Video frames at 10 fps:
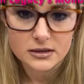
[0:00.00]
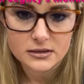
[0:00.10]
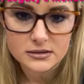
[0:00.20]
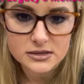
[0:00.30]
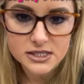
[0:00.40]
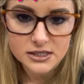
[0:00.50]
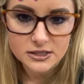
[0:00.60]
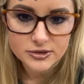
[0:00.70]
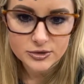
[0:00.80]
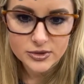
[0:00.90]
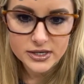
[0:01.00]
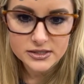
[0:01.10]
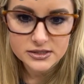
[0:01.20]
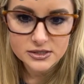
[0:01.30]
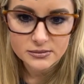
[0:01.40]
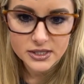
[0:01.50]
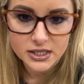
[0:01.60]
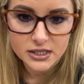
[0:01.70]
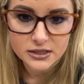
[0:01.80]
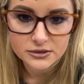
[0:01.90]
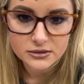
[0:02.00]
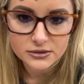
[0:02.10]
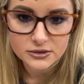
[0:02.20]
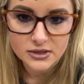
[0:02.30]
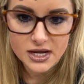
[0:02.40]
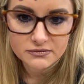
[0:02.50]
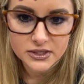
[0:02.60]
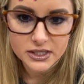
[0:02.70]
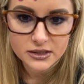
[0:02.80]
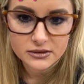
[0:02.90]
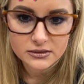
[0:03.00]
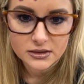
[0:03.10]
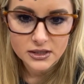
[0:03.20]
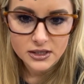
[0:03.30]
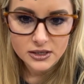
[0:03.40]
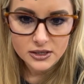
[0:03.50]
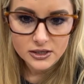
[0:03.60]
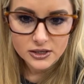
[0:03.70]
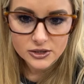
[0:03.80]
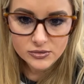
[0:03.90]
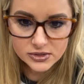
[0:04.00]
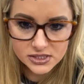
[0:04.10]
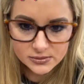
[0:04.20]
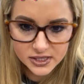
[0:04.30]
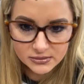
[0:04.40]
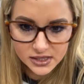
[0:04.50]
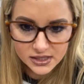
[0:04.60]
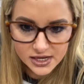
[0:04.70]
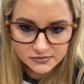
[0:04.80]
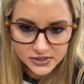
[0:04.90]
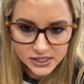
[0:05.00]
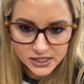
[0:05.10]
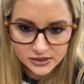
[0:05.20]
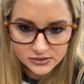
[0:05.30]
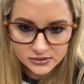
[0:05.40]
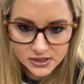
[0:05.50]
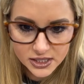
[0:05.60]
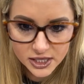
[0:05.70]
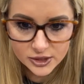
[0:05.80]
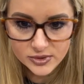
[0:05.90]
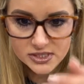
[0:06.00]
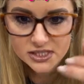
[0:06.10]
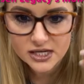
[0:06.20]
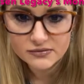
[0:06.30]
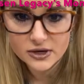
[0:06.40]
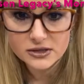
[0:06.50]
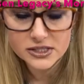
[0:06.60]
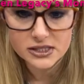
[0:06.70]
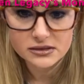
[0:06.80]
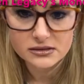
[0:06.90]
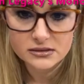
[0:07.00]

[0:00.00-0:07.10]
Sent a request to be in your live video. Who wants to be in my live video? Who is T. Verndon?